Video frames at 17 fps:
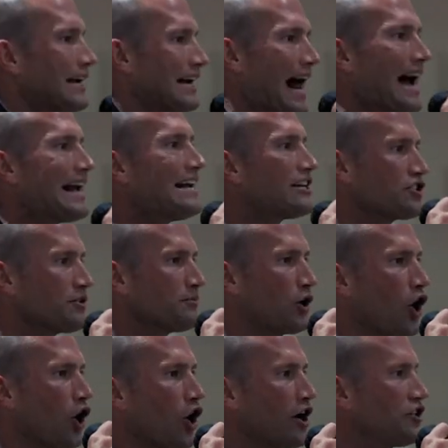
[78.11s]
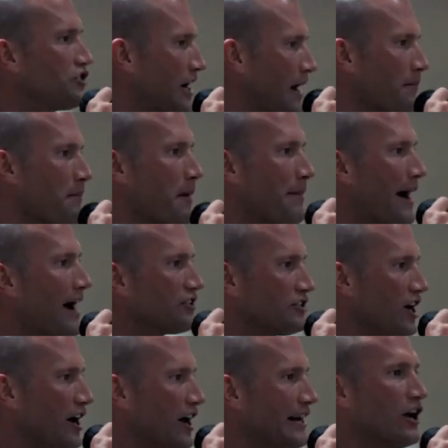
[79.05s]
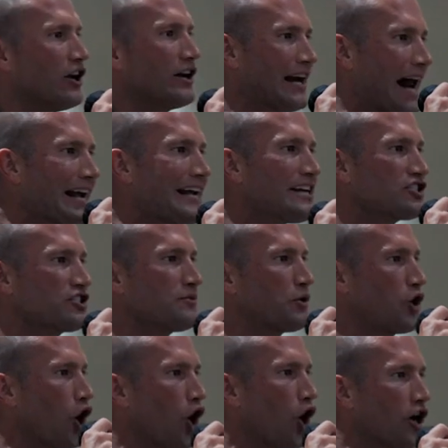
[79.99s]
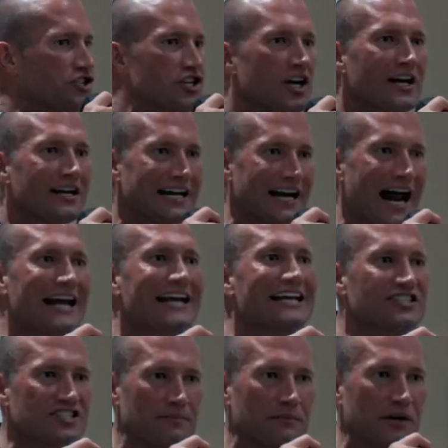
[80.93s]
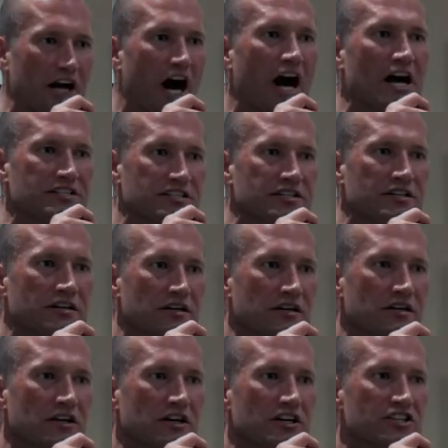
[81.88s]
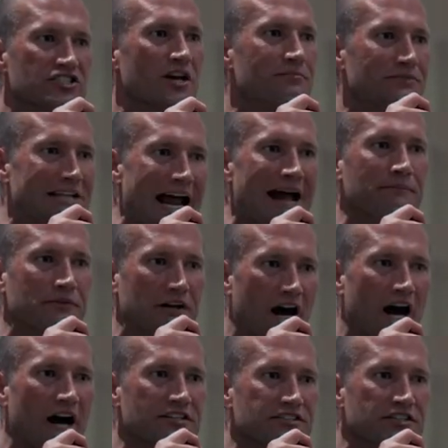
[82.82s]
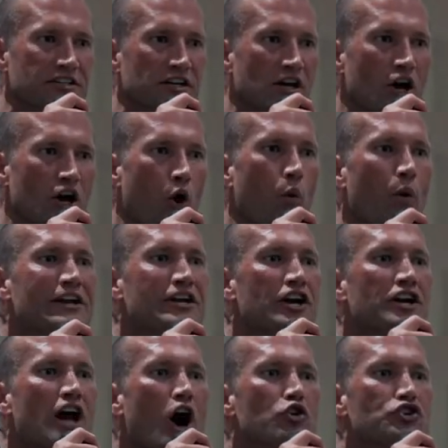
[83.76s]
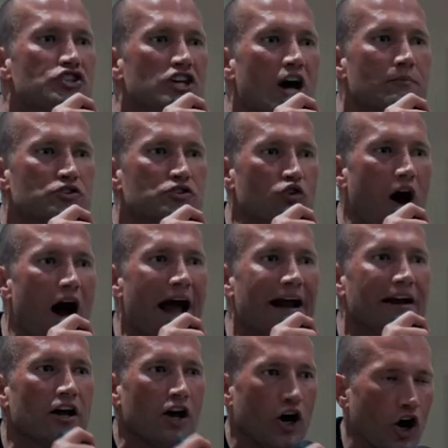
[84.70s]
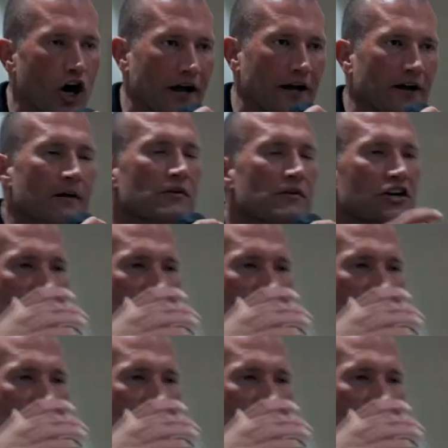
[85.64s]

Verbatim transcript: can I get some courage? And I'm about done here. Can I get some courage? Can I get some guts? Some damn guts when you know something's right, look,